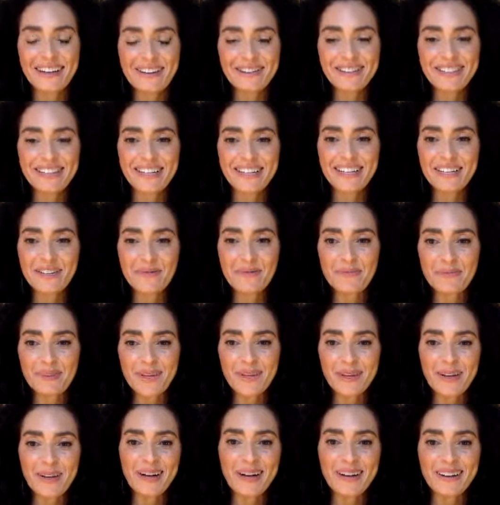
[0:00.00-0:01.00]
Sending you a
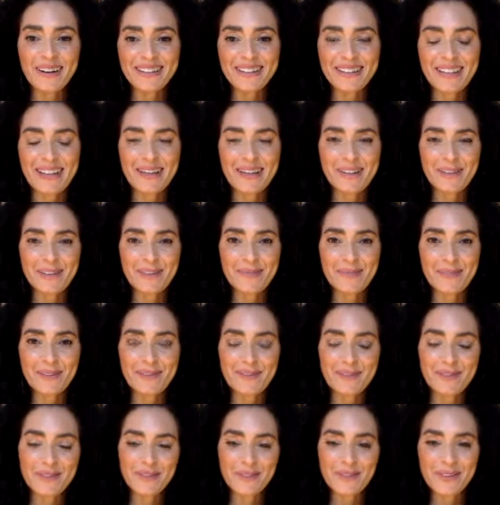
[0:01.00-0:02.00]
big hug. Thank you so
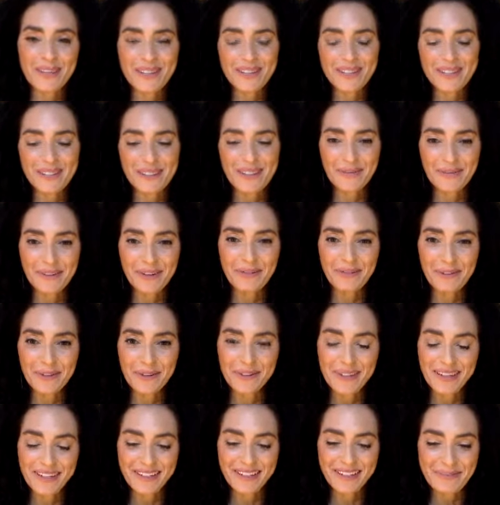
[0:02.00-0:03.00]
much for joining us on
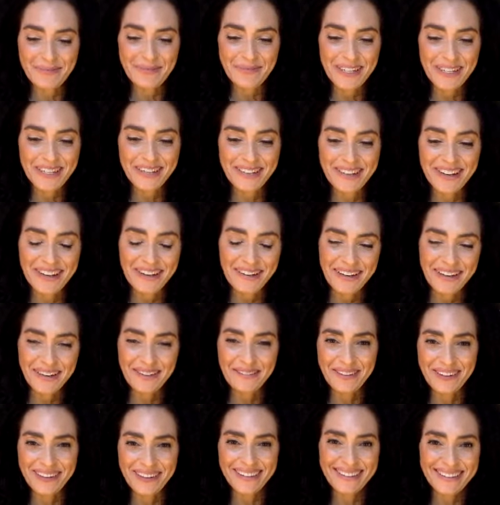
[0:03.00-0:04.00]
Rerooted on the Be Here Now
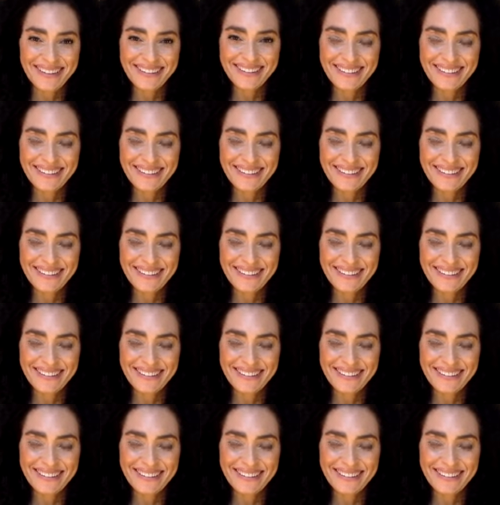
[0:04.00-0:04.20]
Network.